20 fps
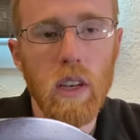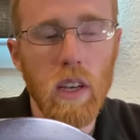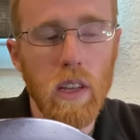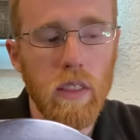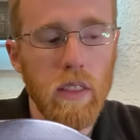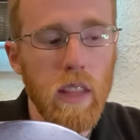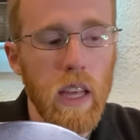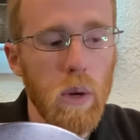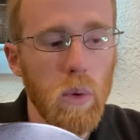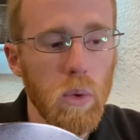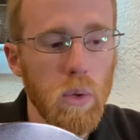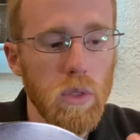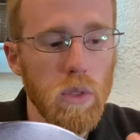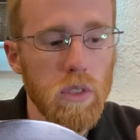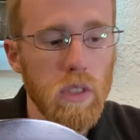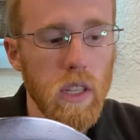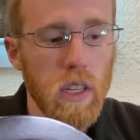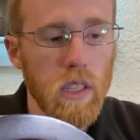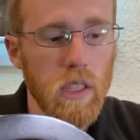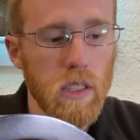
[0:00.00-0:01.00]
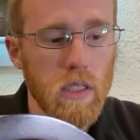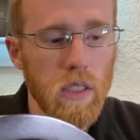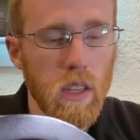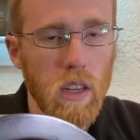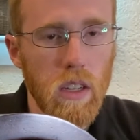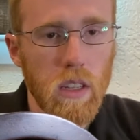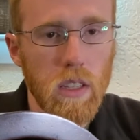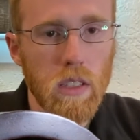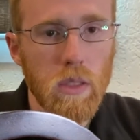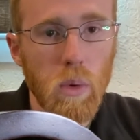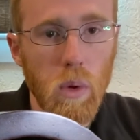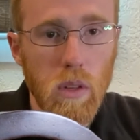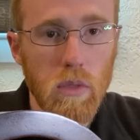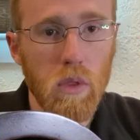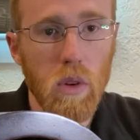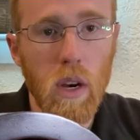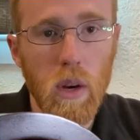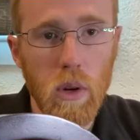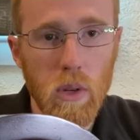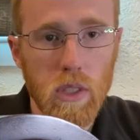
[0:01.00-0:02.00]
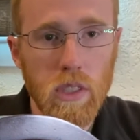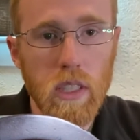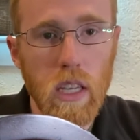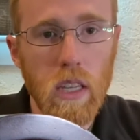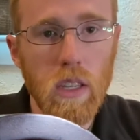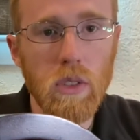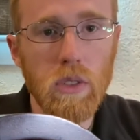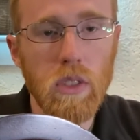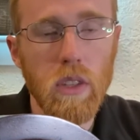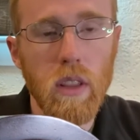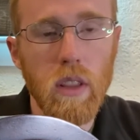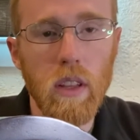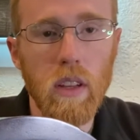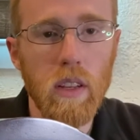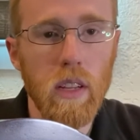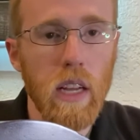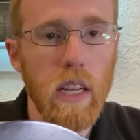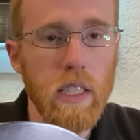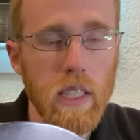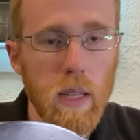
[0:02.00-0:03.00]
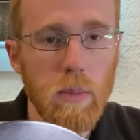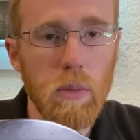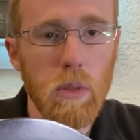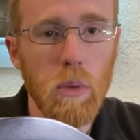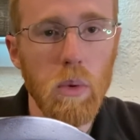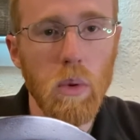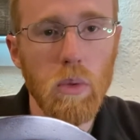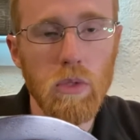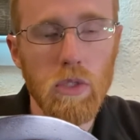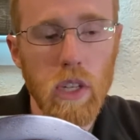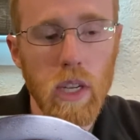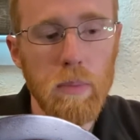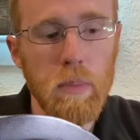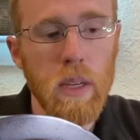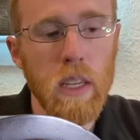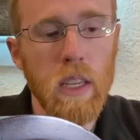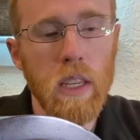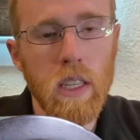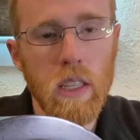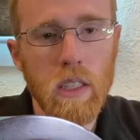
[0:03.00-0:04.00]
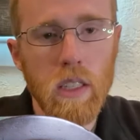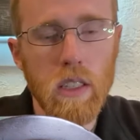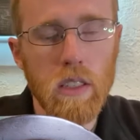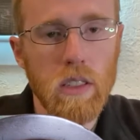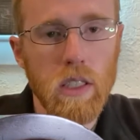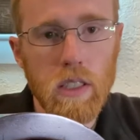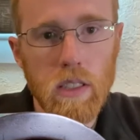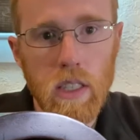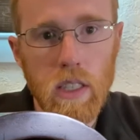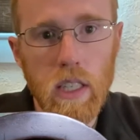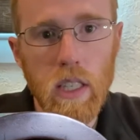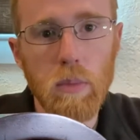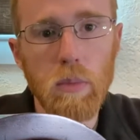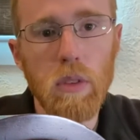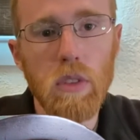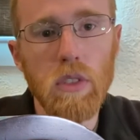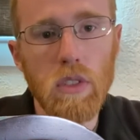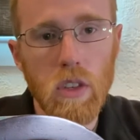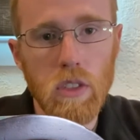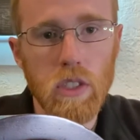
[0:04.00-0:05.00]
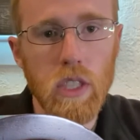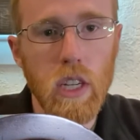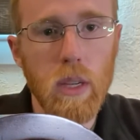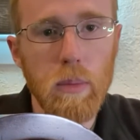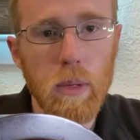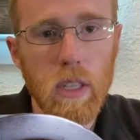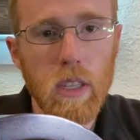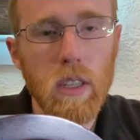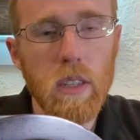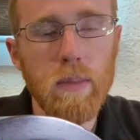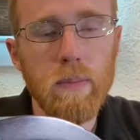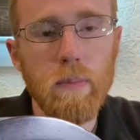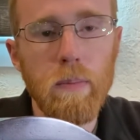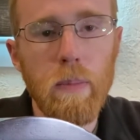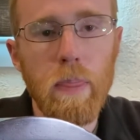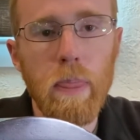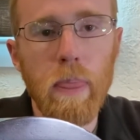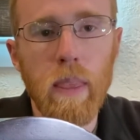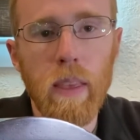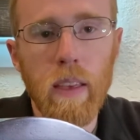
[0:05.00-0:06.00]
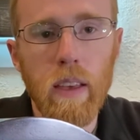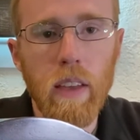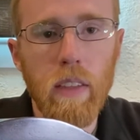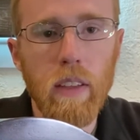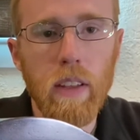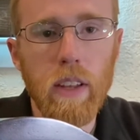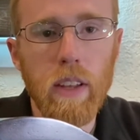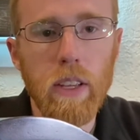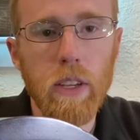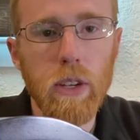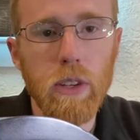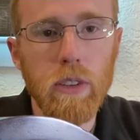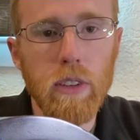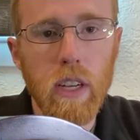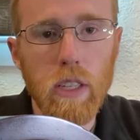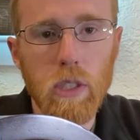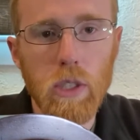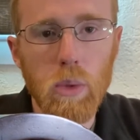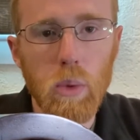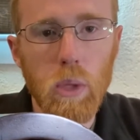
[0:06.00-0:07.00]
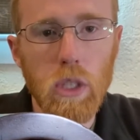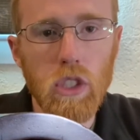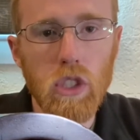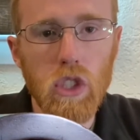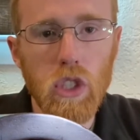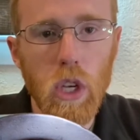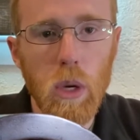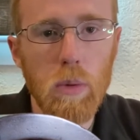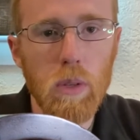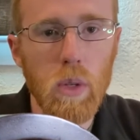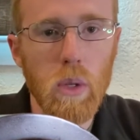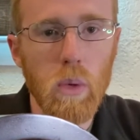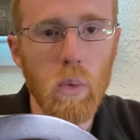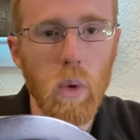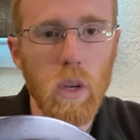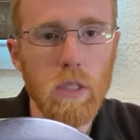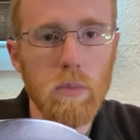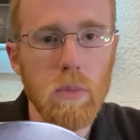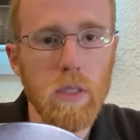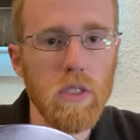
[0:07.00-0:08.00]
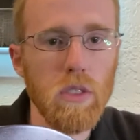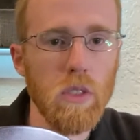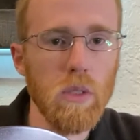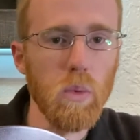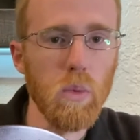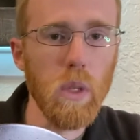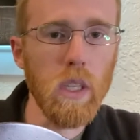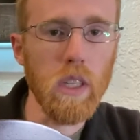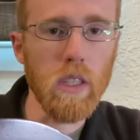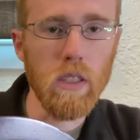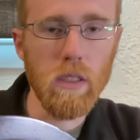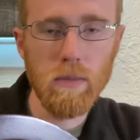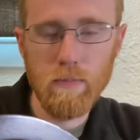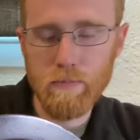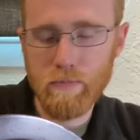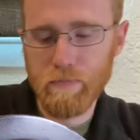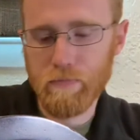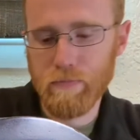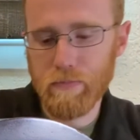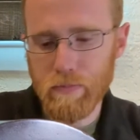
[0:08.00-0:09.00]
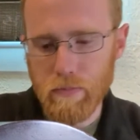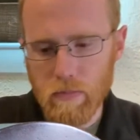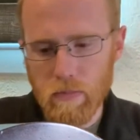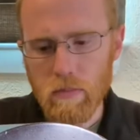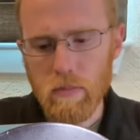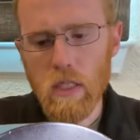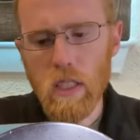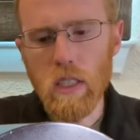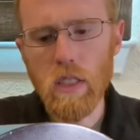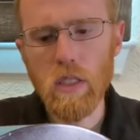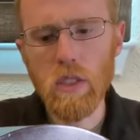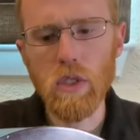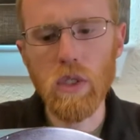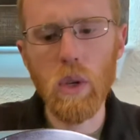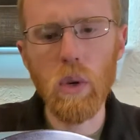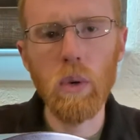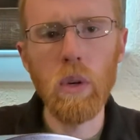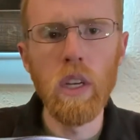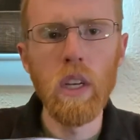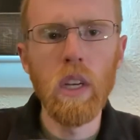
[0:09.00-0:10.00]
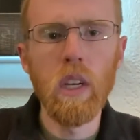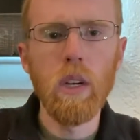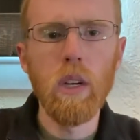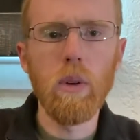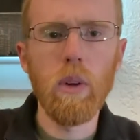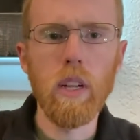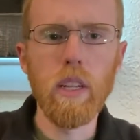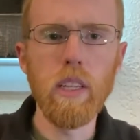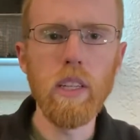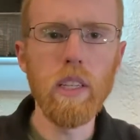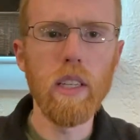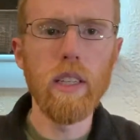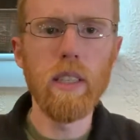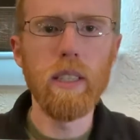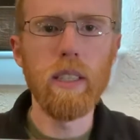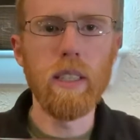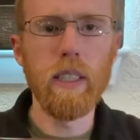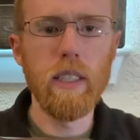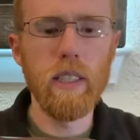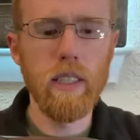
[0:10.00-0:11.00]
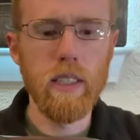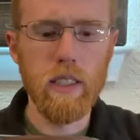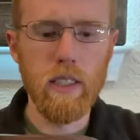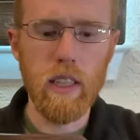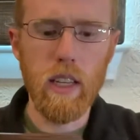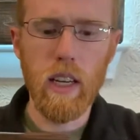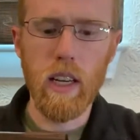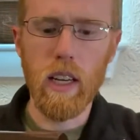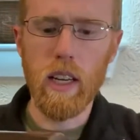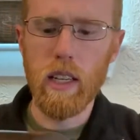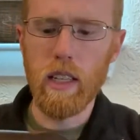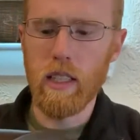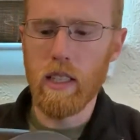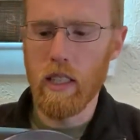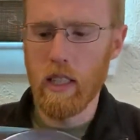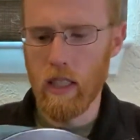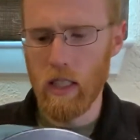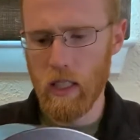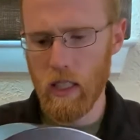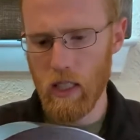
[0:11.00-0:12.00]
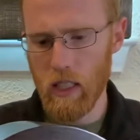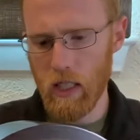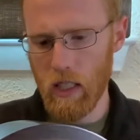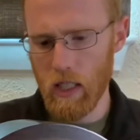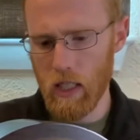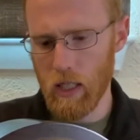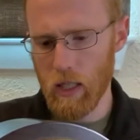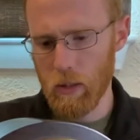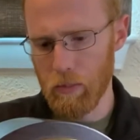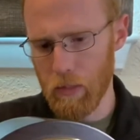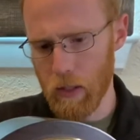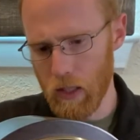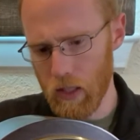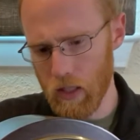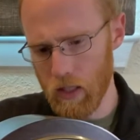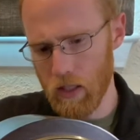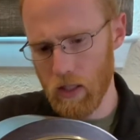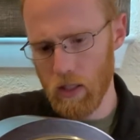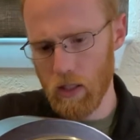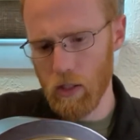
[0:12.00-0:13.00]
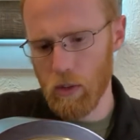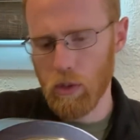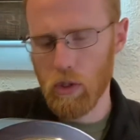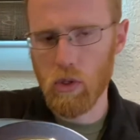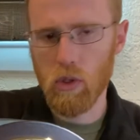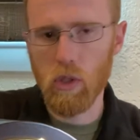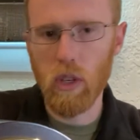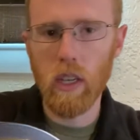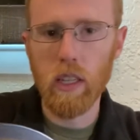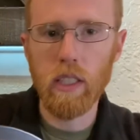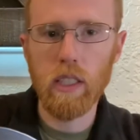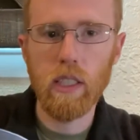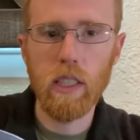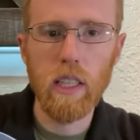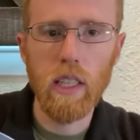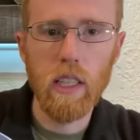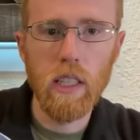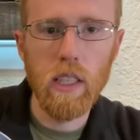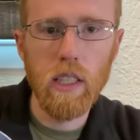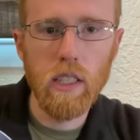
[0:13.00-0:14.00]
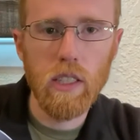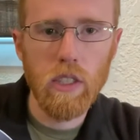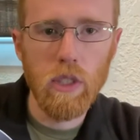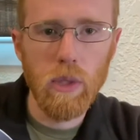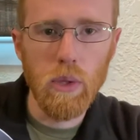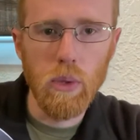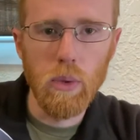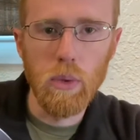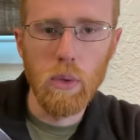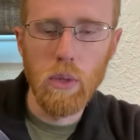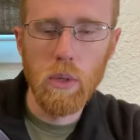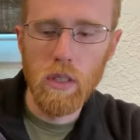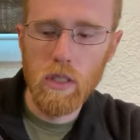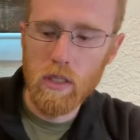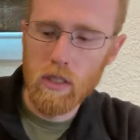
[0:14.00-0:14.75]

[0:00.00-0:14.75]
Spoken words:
That will set it on a 24-hour cycle so that at nighttime it won't chime. At 6 a.m. it'll start chiming again. And then here you got your switch to go between Westminster and Whittington. So what I did is I was trying to get it to